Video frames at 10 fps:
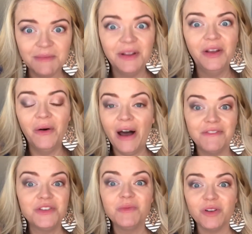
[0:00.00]
You'll
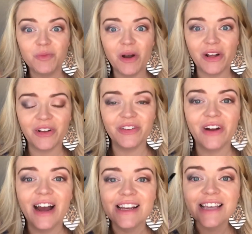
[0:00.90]
have too much product on
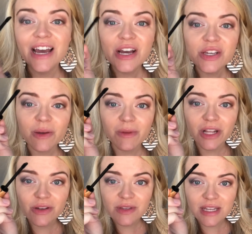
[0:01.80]
your eyes. So I'm gonna
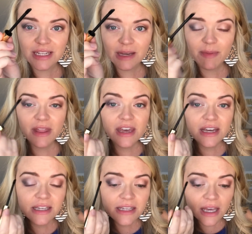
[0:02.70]
use the tip of
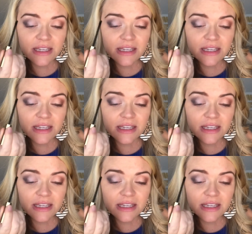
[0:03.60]
this.